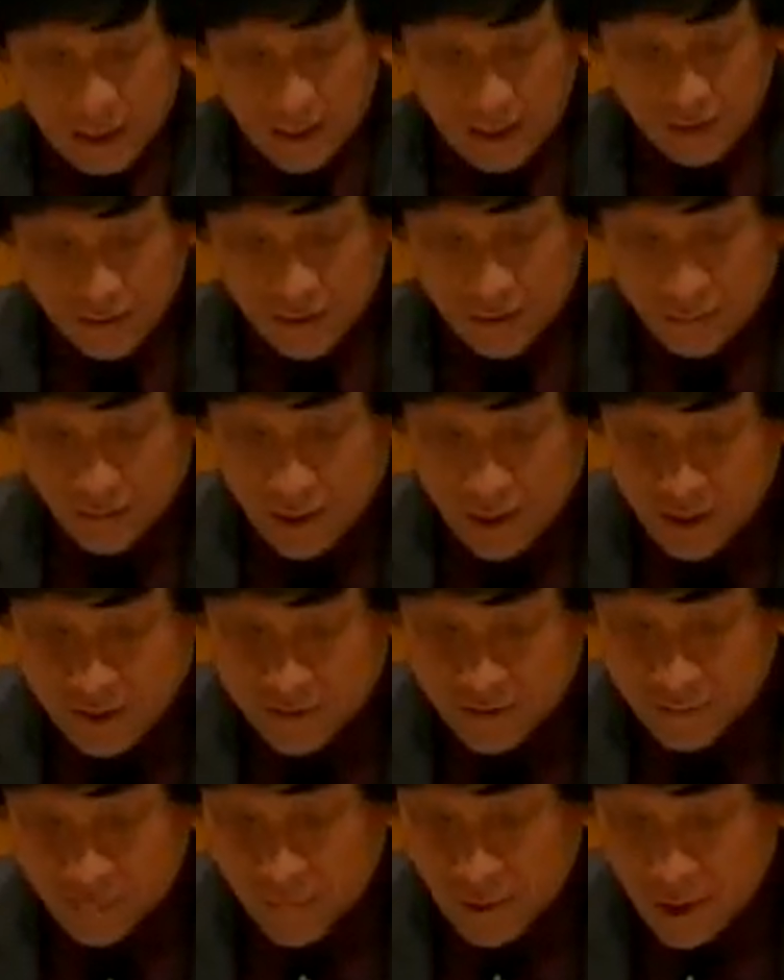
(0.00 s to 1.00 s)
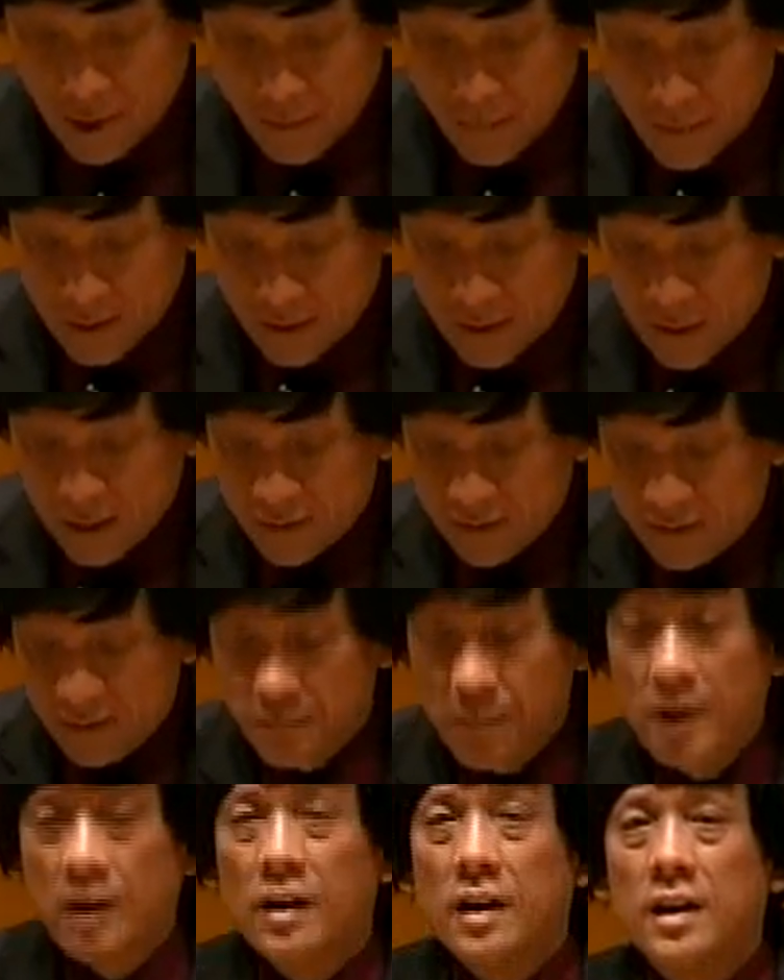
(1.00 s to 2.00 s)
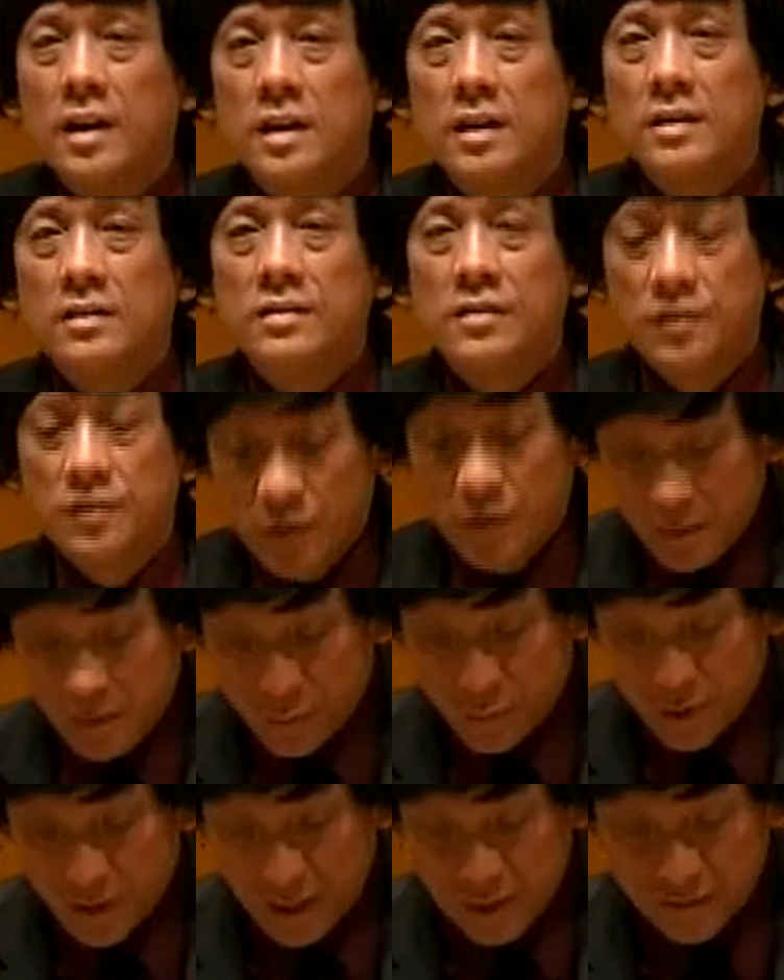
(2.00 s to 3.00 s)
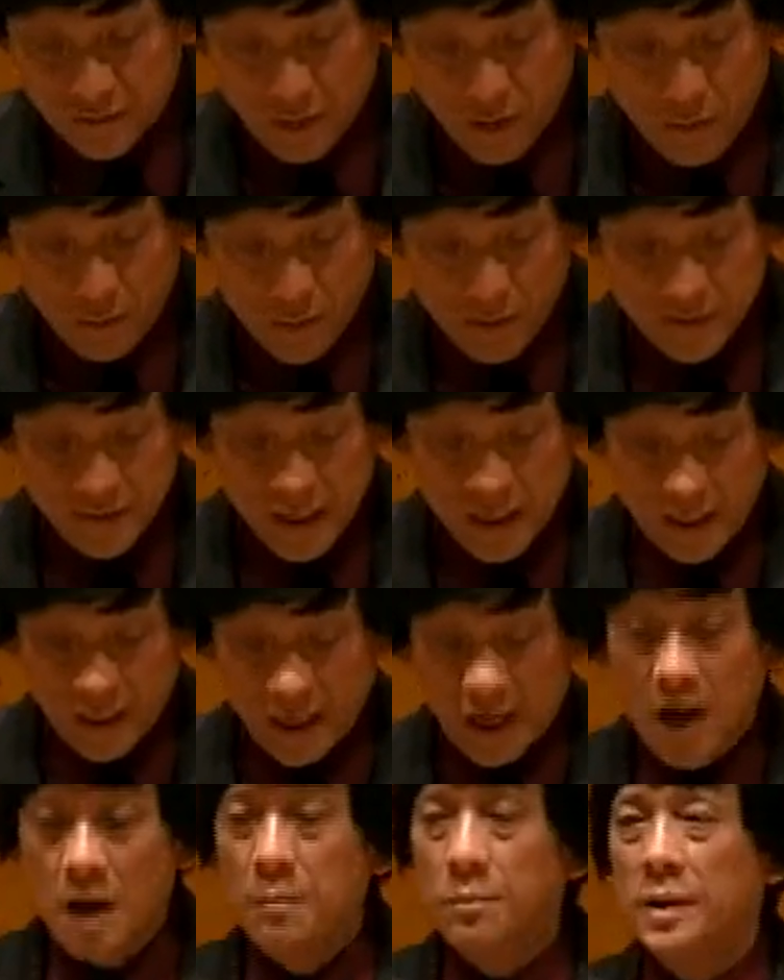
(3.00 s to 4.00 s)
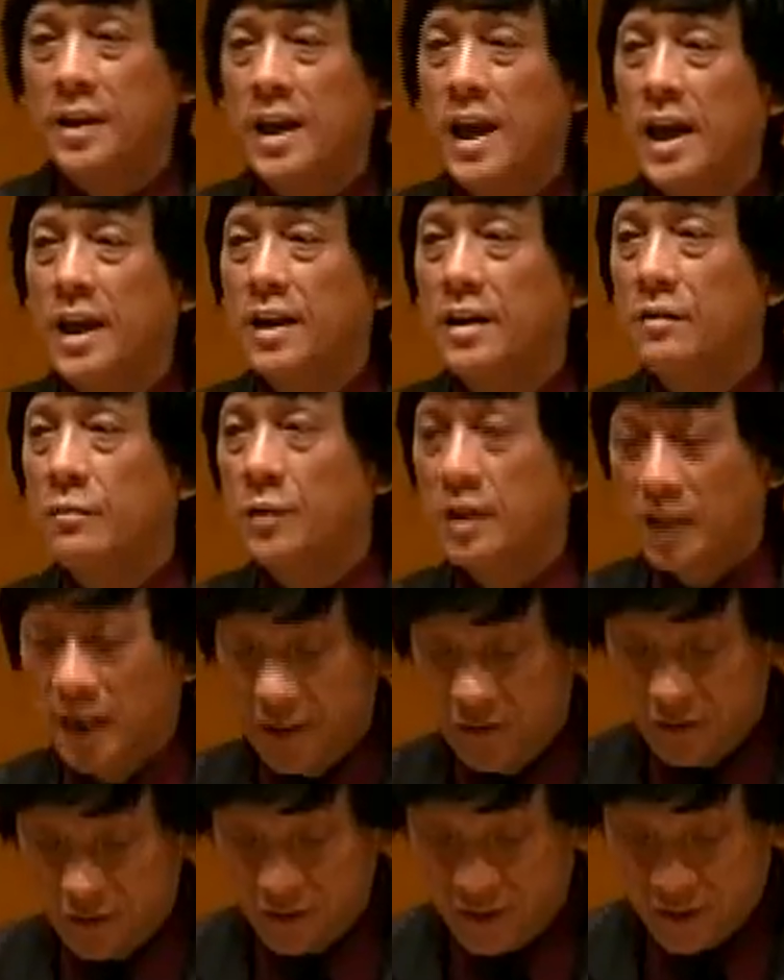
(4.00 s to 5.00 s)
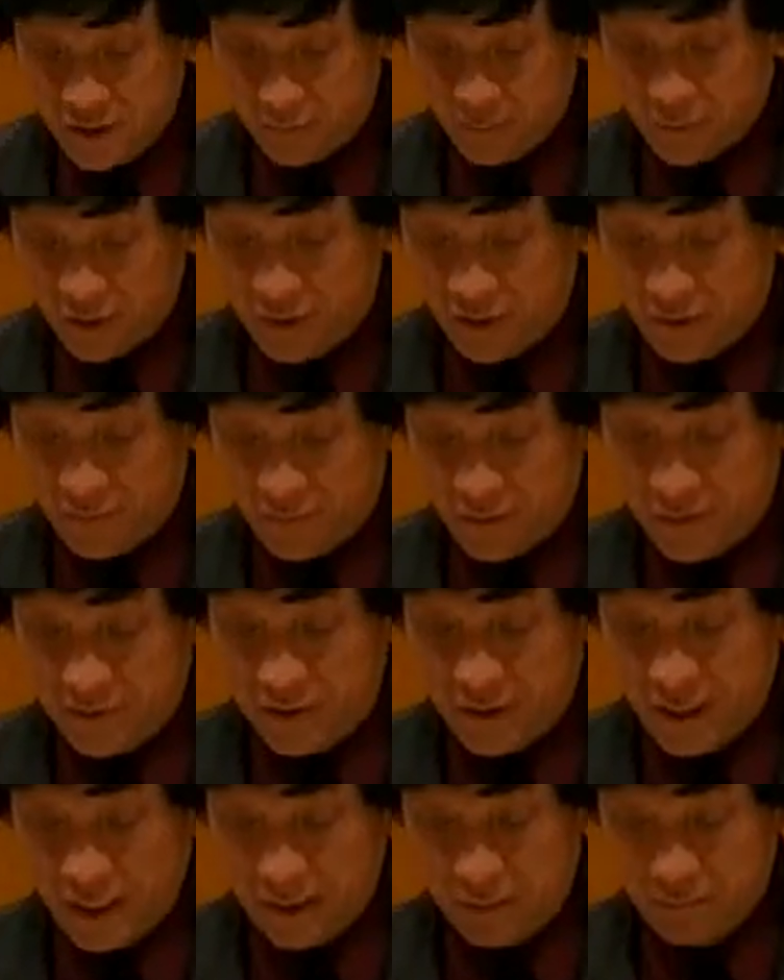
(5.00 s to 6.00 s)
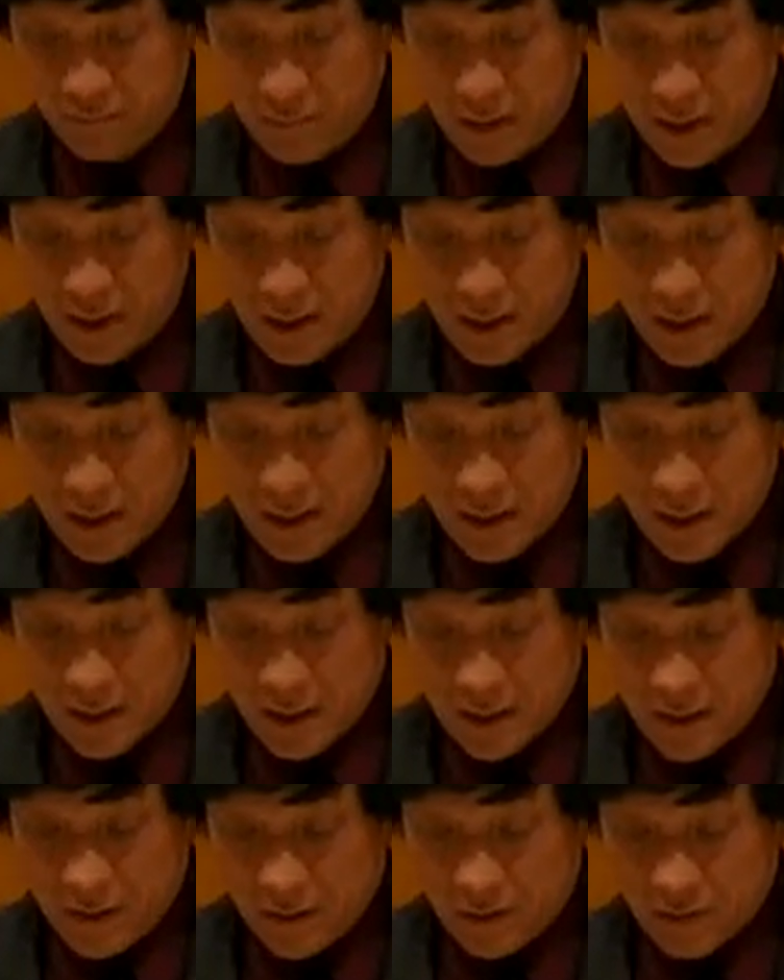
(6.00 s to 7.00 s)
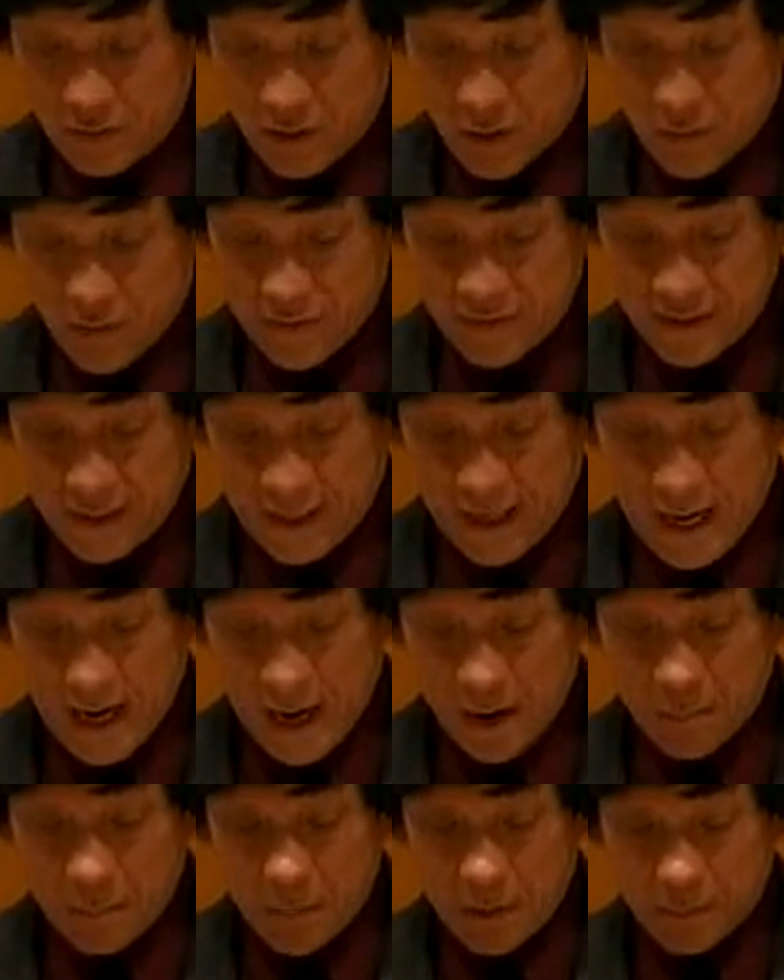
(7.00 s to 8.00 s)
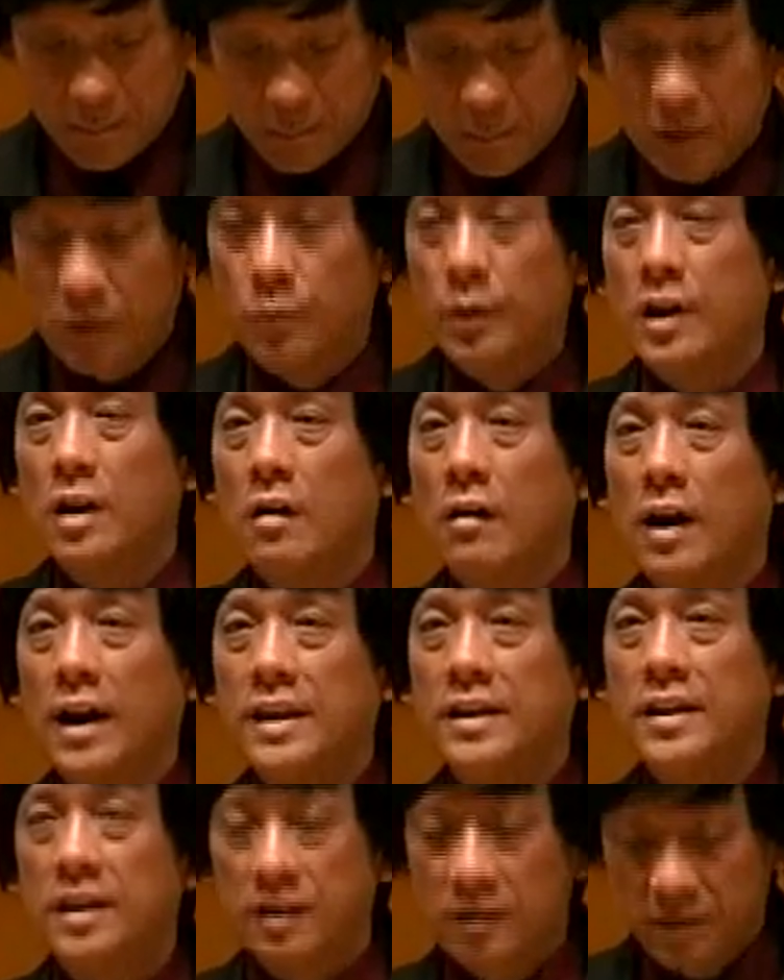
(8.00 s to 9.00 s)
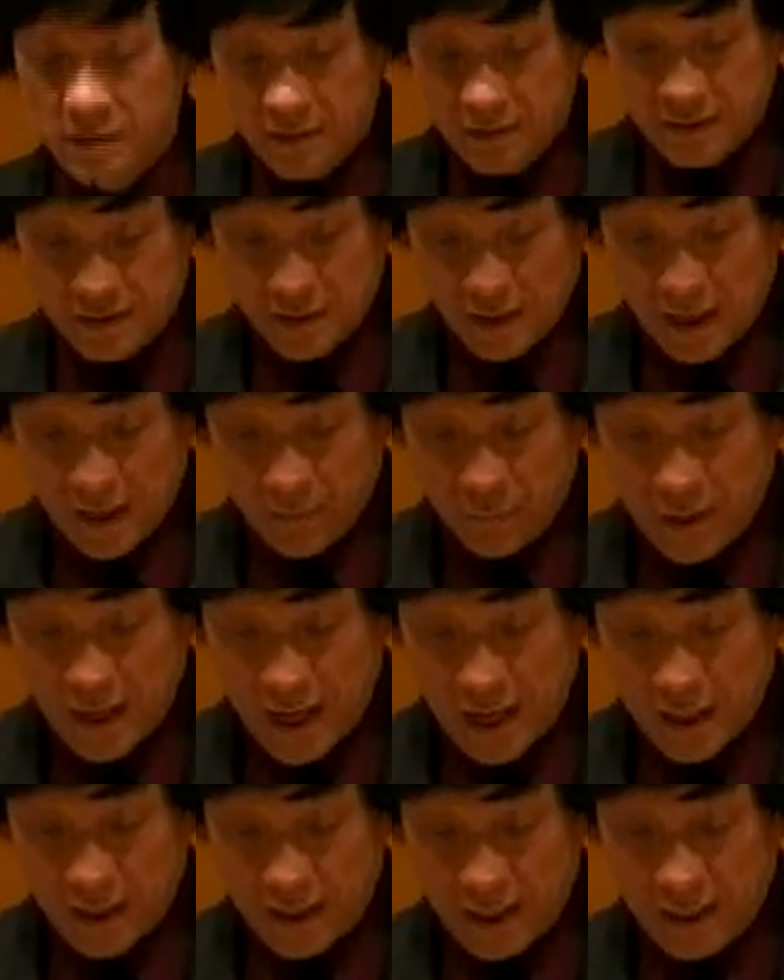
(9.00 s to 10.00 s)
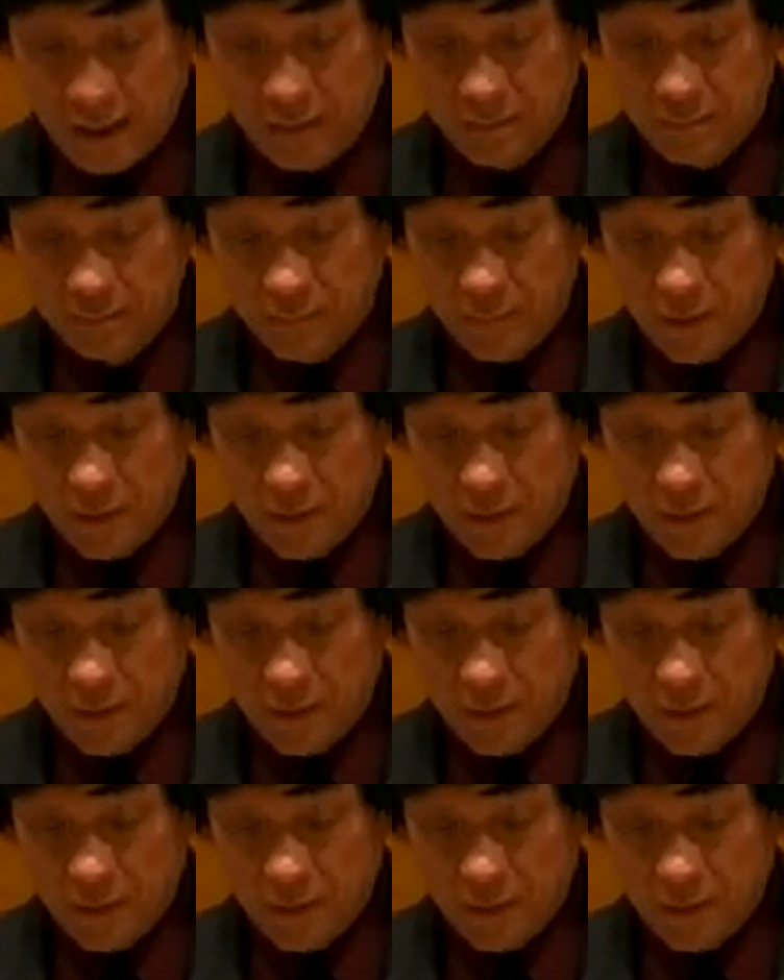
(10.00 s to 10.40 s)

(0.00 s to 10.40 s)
Like the great experiment that is America, Stony Brook has always had a complicated relationship with diversity. There's always a gap between our ideals and reality.